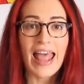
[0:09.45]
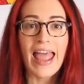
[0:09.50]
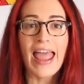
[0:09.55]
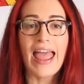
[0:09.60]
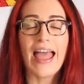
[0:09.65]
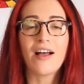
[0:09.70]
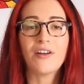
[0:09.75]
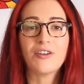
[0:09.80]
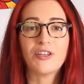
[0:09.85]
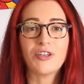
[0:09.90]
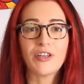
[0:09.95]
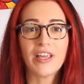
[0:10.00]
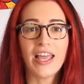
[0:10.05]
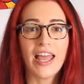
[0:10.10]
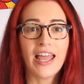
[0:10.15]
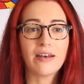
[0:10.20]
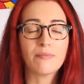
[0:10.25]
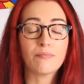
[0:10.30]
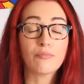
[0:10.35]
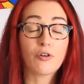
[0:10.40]
how you
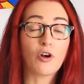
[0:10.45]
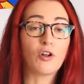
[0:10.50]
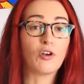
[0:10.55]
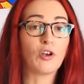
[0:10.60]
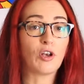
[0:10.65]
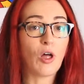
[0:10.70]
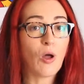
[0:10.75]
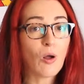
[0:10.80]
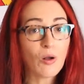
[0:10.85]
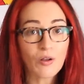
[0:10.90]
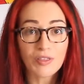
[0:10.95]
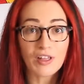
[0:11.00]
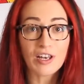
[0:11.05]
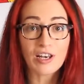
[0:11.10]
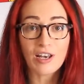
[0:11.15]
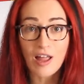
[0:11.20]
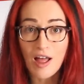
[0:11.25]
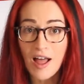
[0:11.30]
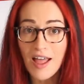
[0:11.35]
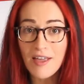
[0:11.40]
can prolong the
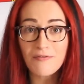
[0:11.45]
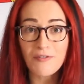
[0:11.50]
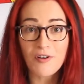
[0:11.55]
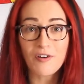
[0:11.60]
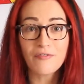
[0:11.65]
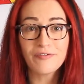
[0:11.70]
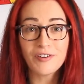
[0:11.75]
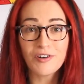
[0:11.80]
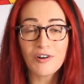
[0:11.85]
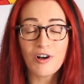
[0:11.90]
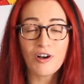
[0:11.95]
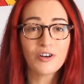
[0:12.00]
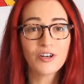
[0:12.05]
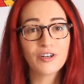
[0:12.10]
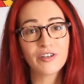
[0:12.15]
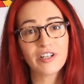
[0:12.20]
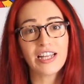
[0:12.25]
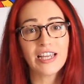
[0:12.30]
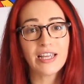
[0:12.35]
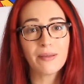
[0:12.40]
life of your
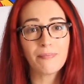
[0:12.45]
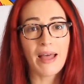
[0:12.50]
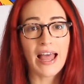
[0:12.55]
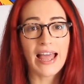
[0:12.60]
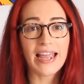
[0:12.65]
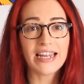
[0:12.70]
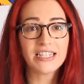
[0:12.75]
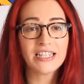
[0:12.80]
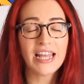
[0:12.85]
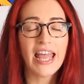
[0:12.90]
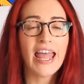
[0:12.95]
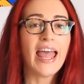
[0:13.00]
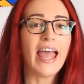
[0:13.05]
acrylic paint